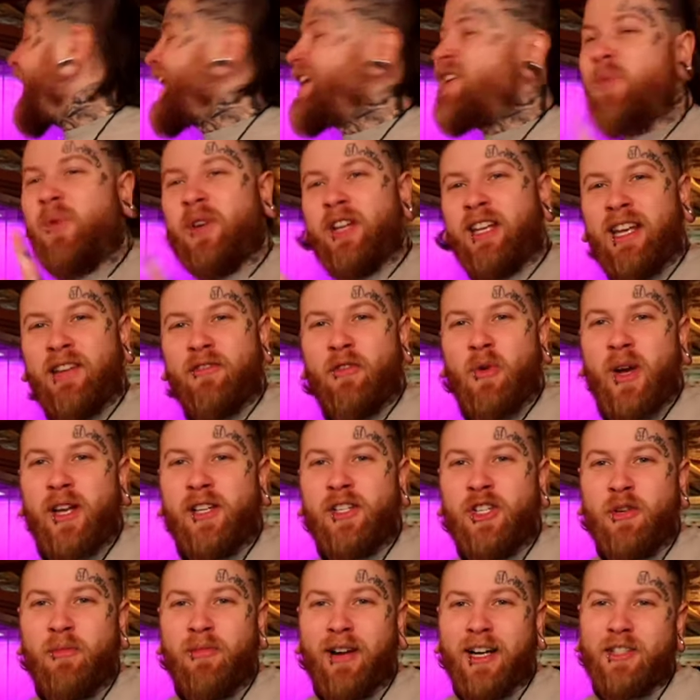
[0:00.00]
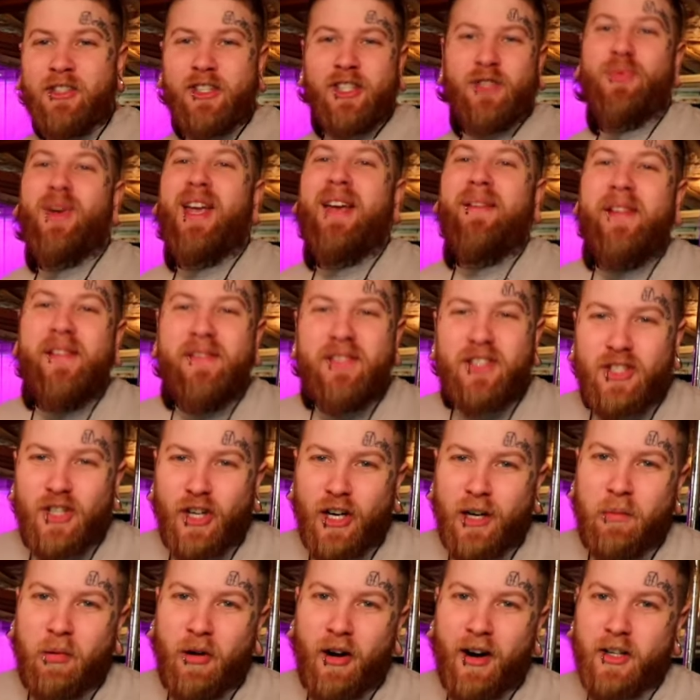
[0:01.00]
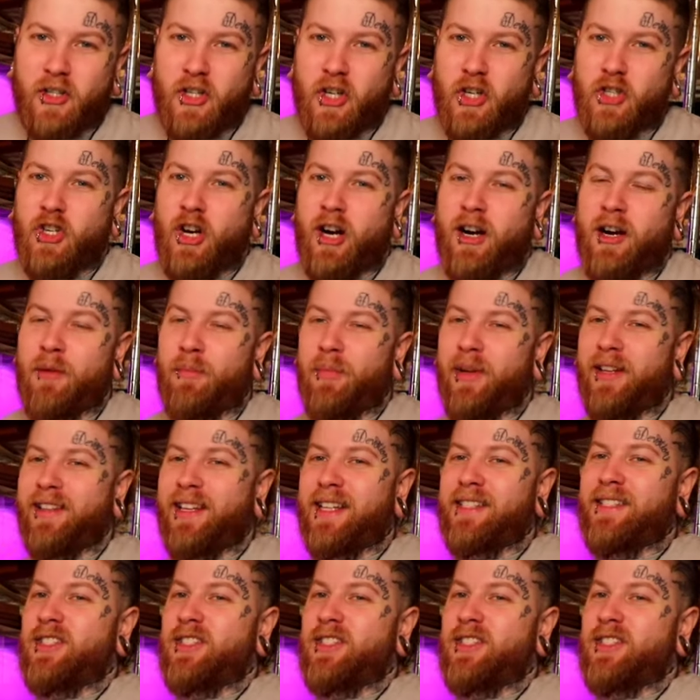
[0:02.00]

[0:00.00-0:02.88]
I don't want to give away too much because we haven't even started Project Jungle, but